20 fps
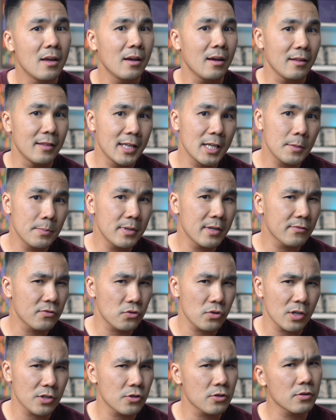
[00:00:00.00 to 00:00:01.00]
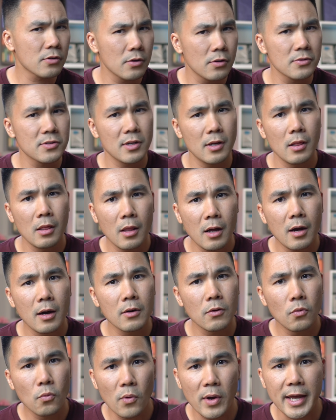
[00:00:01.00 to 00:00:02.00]
A little bit of structure goes a
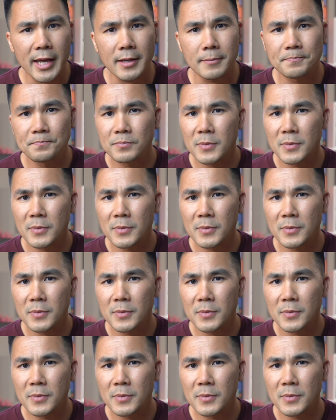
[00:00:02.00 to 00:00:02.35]
long way.